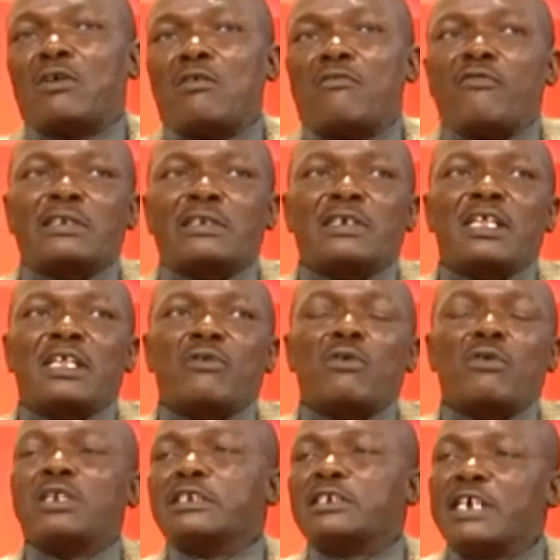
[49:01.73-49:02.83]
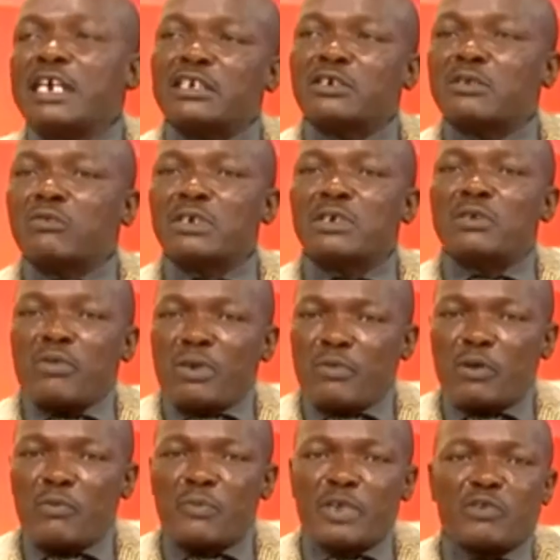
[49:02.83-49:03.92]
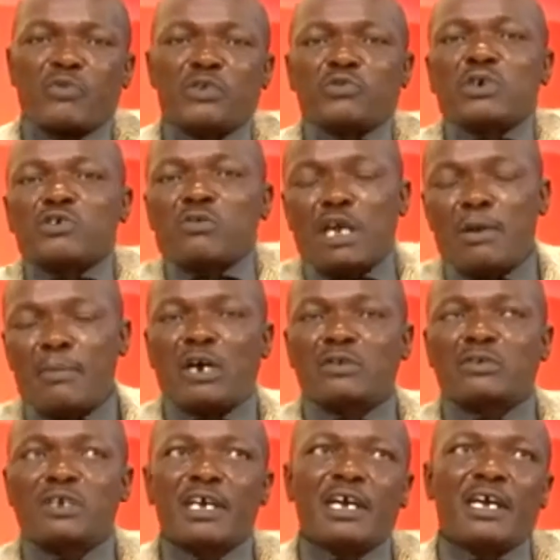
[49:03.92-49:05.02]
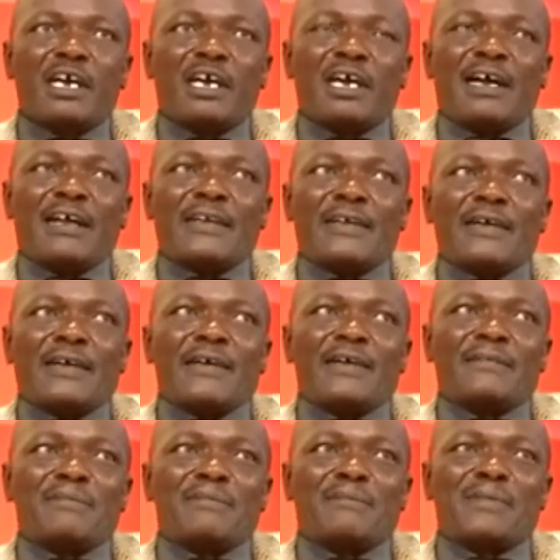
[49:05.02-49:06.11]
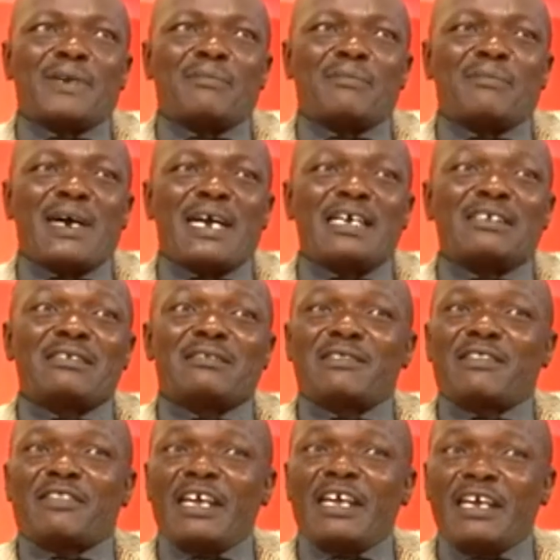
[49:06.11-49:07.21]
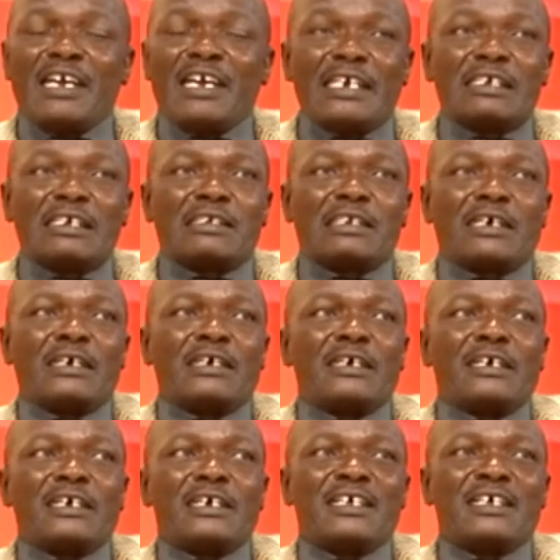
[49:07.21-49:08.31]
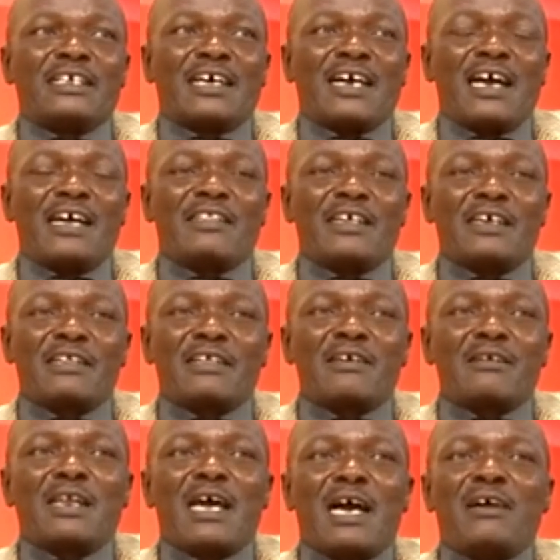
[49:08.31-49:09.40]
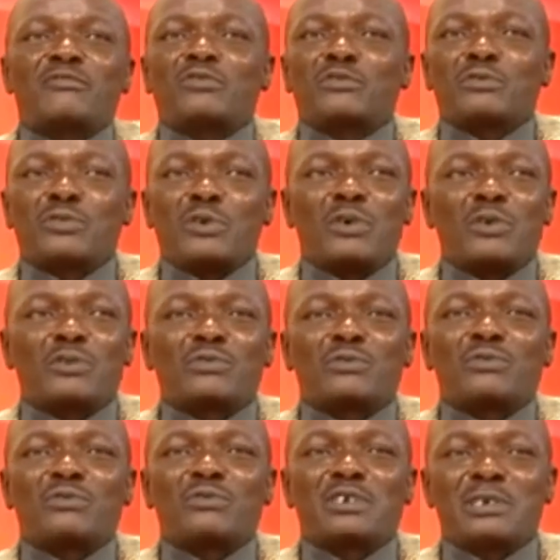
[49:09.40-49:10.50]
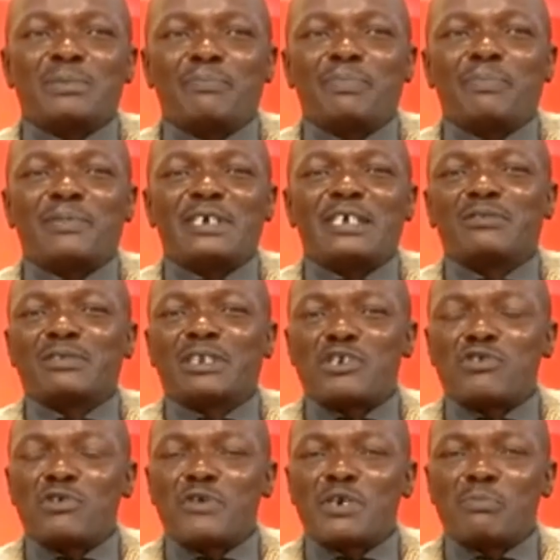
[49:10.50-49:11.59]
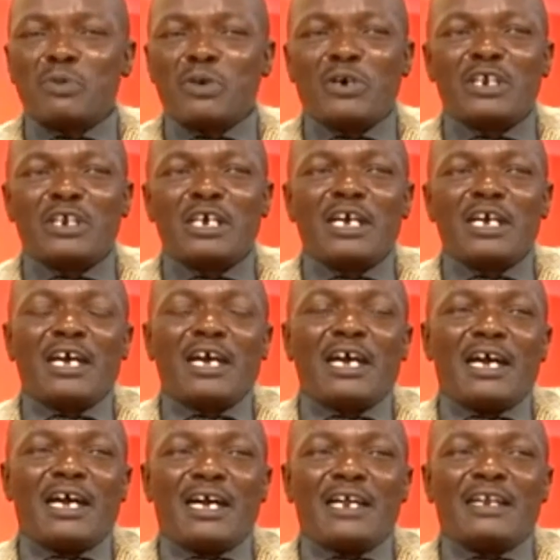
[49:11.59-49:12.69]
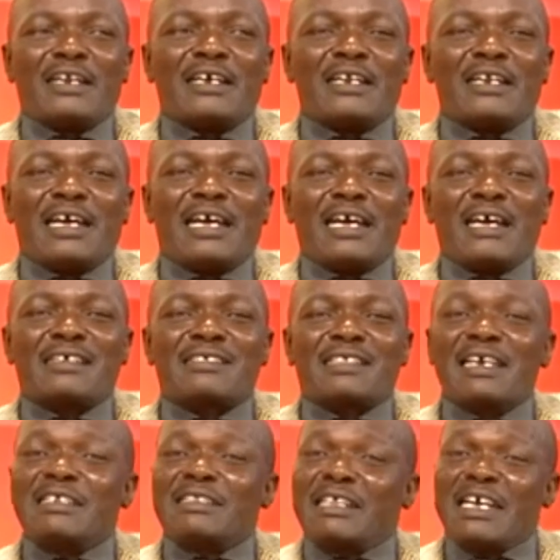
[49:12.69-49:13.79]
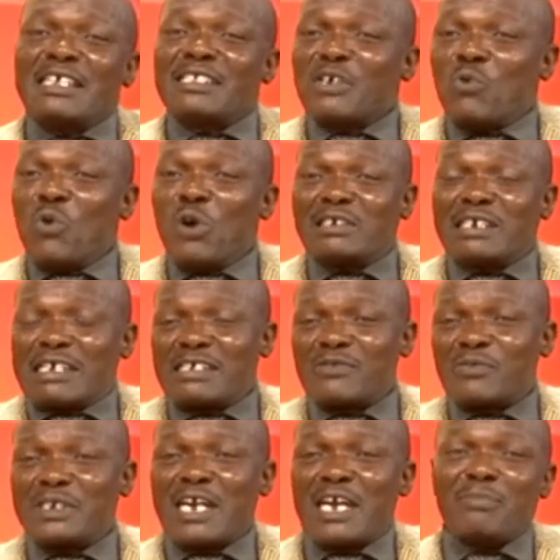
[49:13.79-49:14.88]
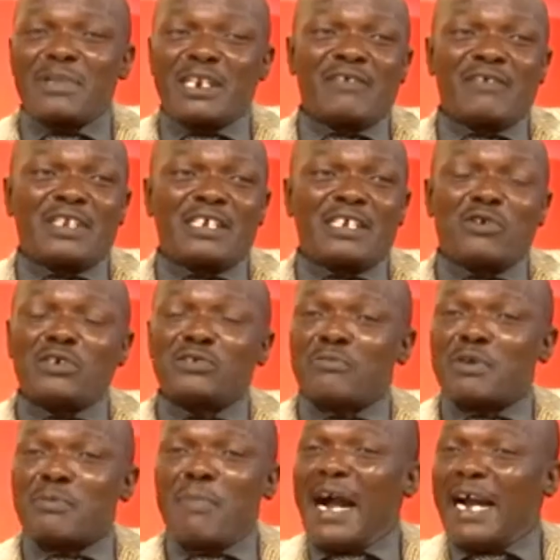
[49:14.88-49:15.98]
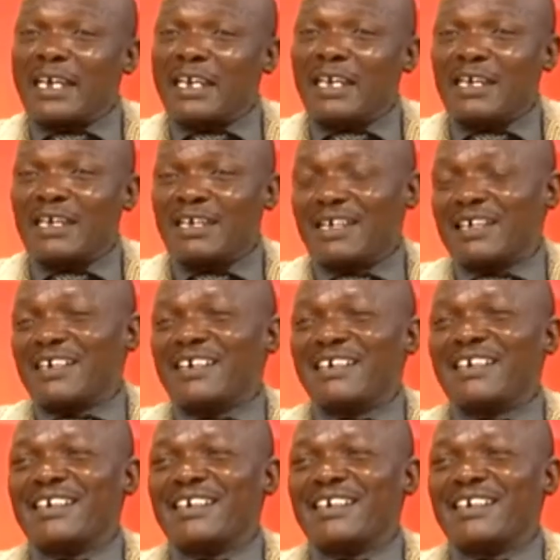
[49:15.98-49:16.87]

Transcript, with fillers: of what the whole intention, eh, eh, eh, I mean, which was all about. Yeah. And um, my thinking is, uh, I think they love to go to deep into the drawing board and then as they test the waters, which I believe it is going to be murky. Okay, okay.